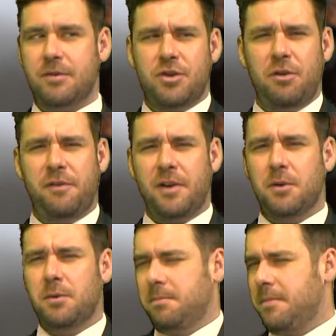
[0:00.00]
Do
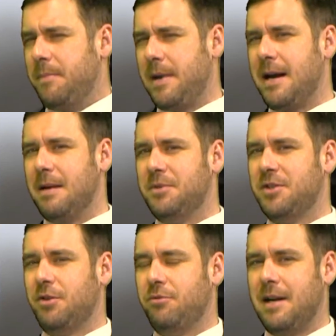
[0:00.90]
feel perhaps
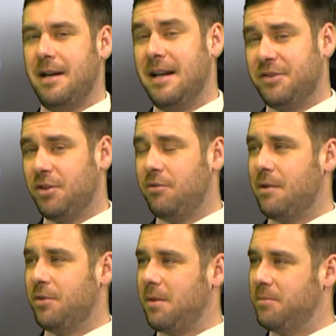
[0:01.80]
unless the
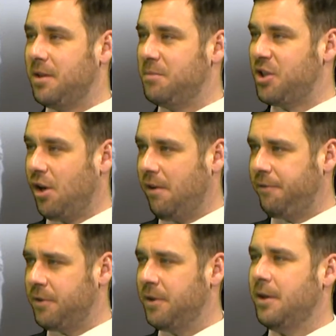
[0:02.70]
ground comes up
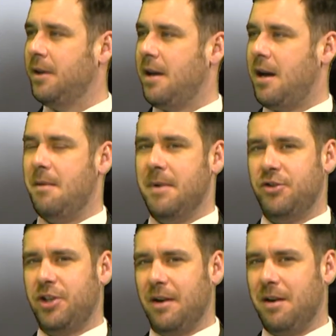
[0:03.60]
soft, at
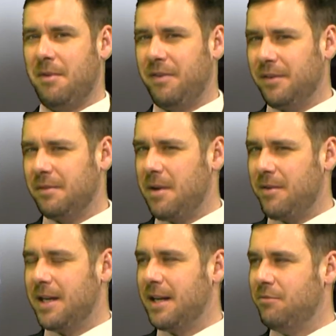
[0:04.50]
Cheltenham, I think
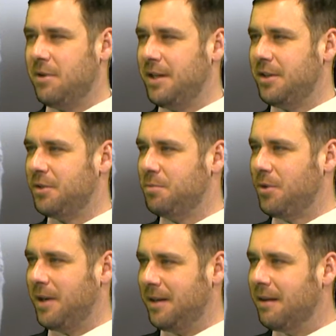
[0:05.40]
Mary King really does
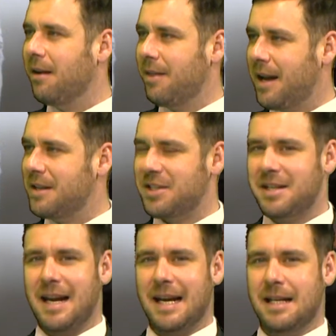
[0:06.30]
want it like that.
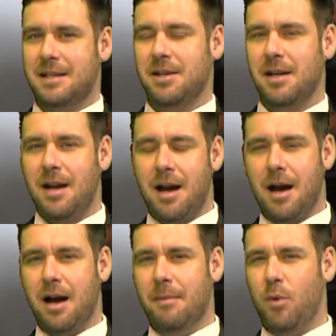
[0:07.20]
Stays
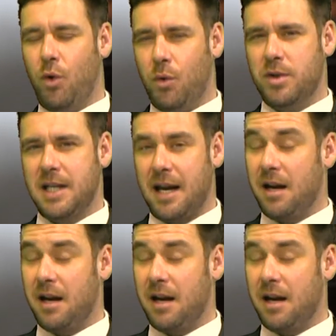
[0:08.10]
all day.